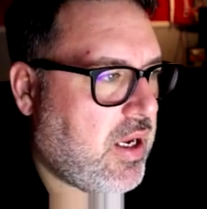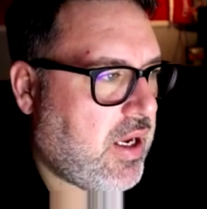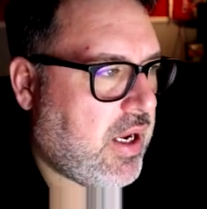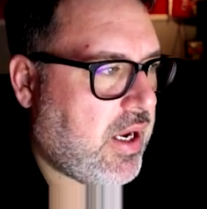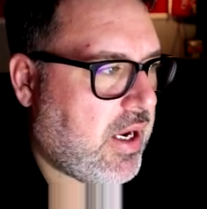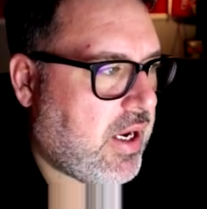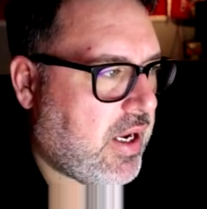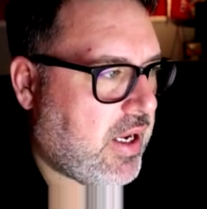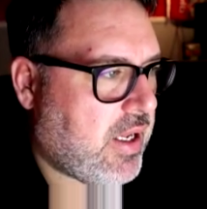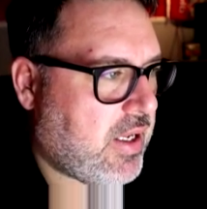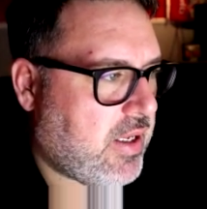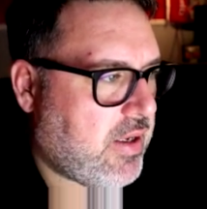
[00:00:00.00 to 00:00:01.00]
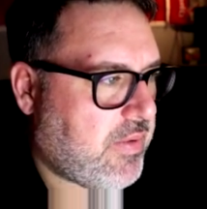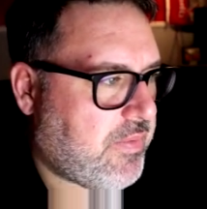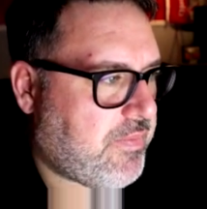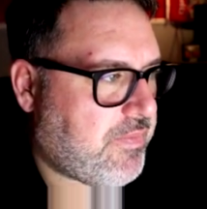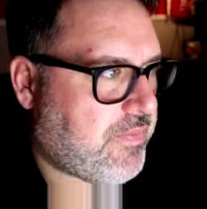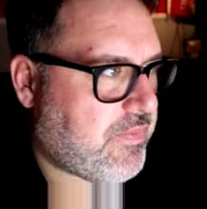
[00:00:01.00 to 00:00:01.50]
And
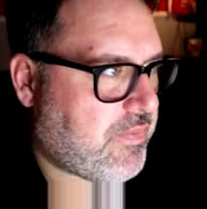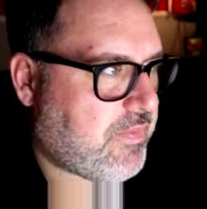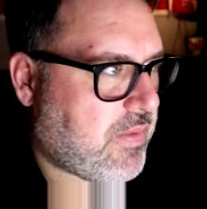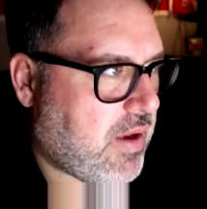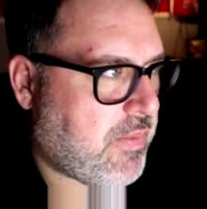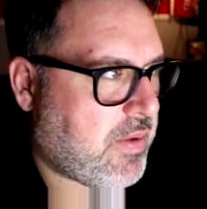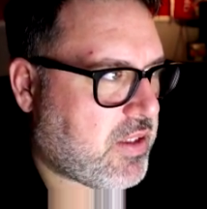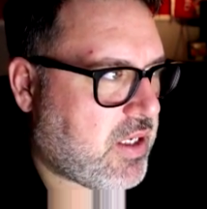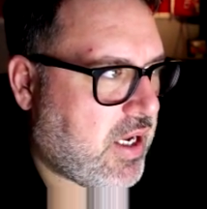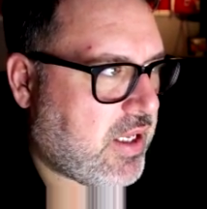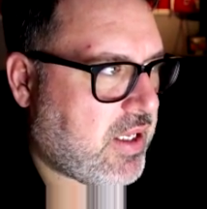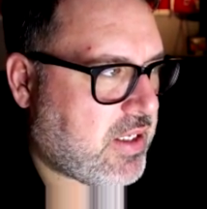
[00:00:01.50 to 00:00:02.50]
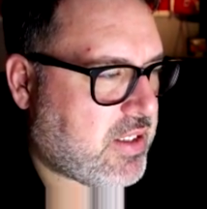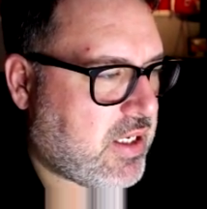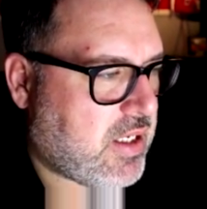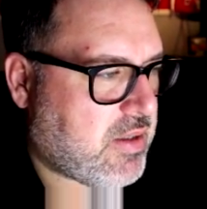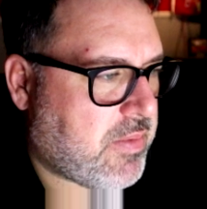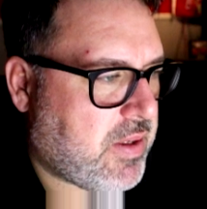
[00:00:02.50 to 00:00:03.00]
I must have had that set
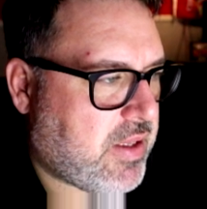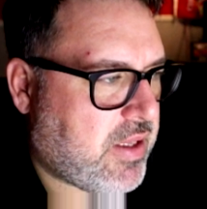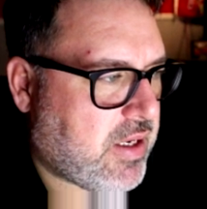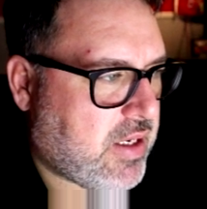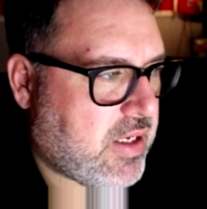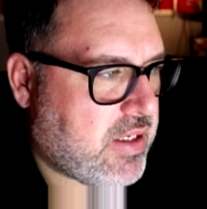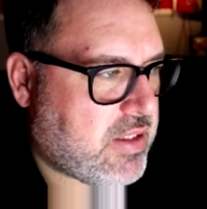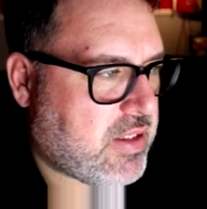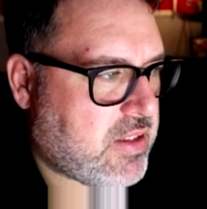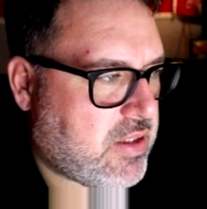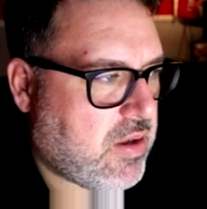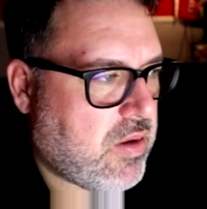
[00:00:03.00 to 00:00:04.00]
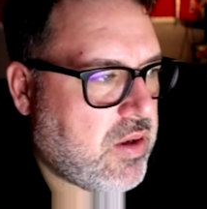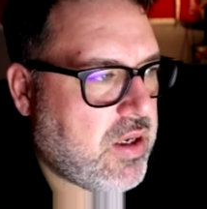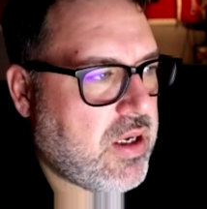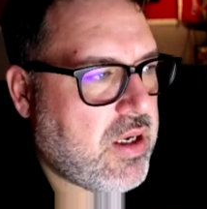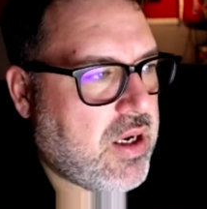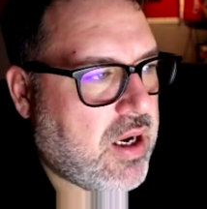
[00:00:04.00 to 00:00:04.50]
as my thickness. So
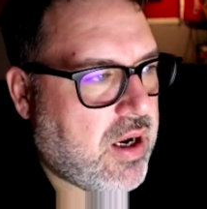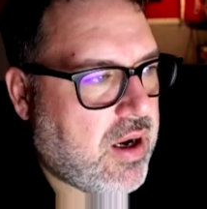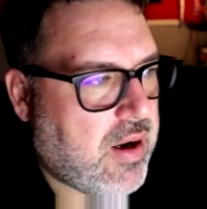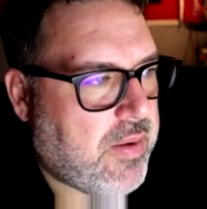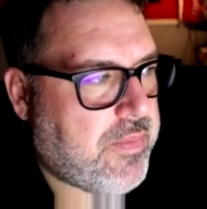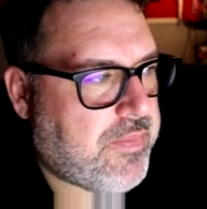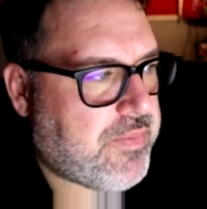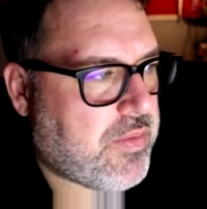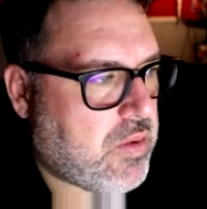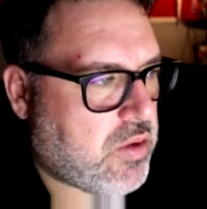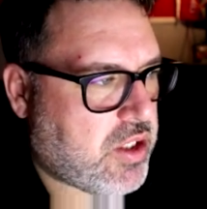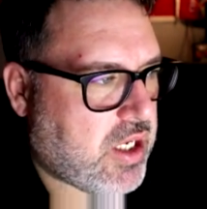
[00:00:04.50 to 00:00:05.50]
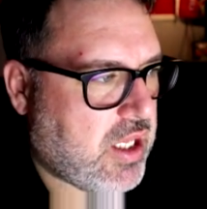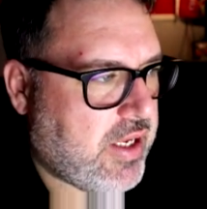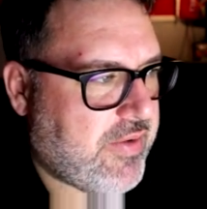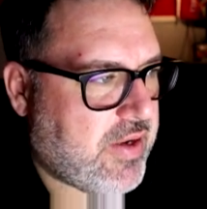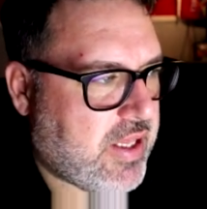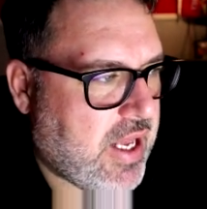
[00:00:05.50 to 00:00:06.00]
um, we're just going to leave it
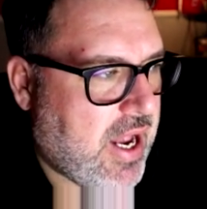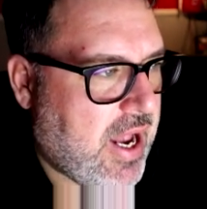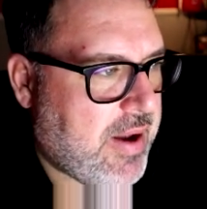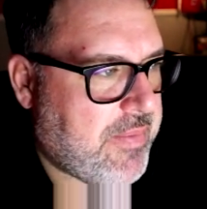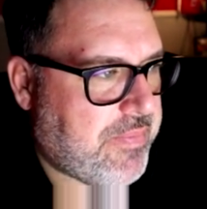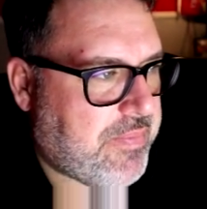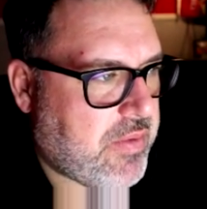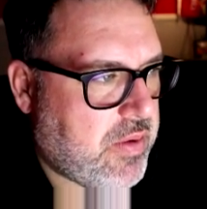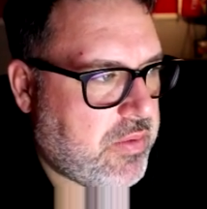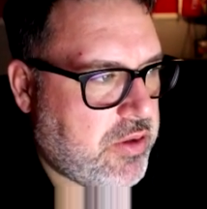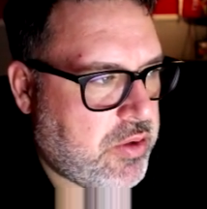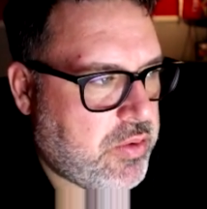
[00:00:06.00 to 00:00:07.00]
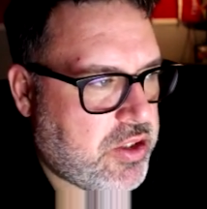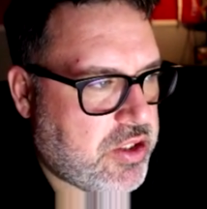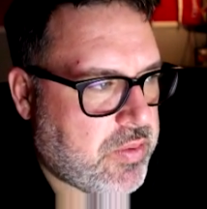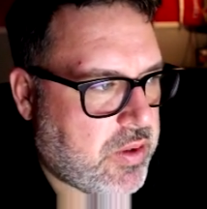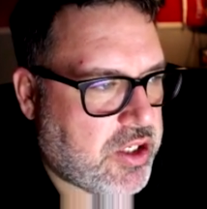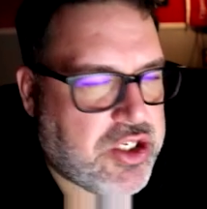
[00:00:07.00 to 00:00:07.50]
at that. You would
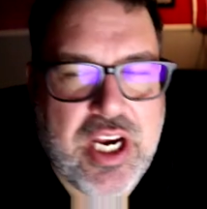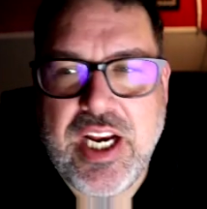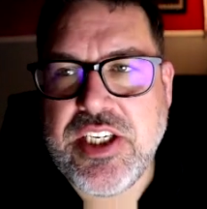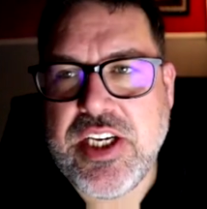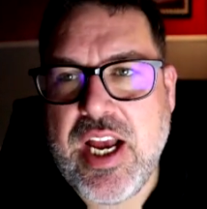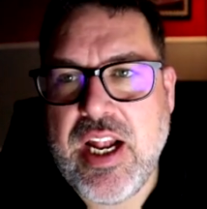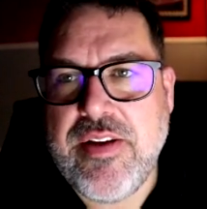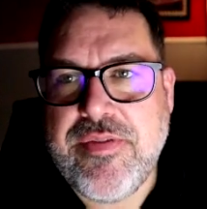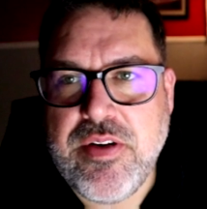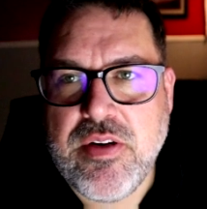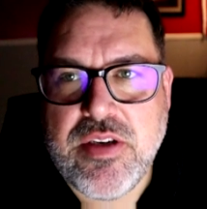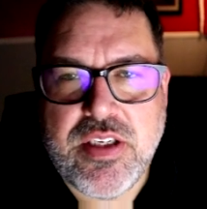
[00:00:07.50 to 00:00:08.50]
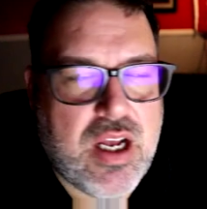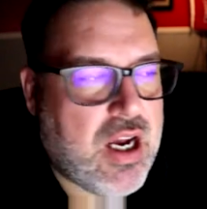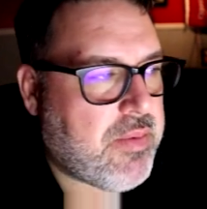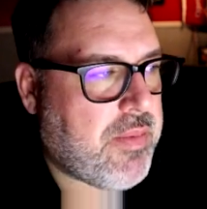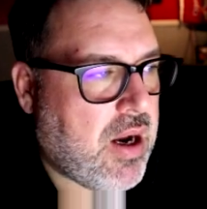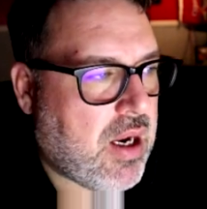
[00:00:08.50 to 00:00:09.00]
want to change that if your stock
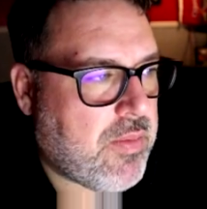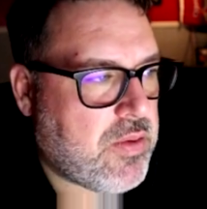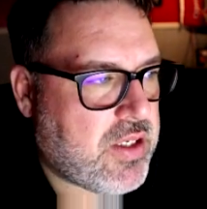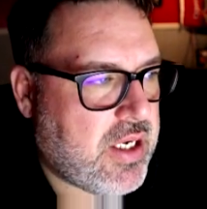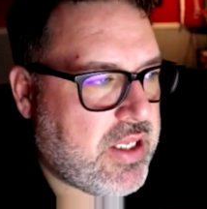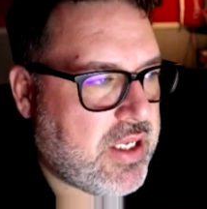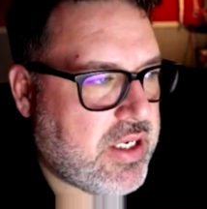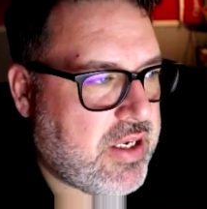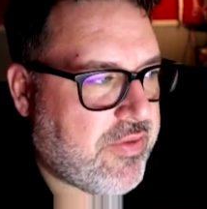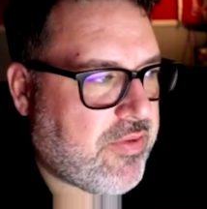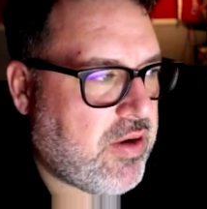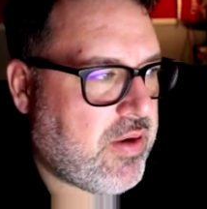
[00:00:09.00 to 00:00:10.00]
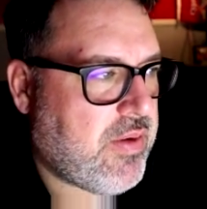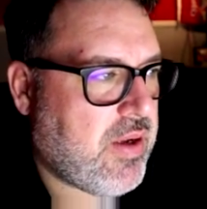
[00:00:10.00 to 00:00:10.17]
bottom was anything different.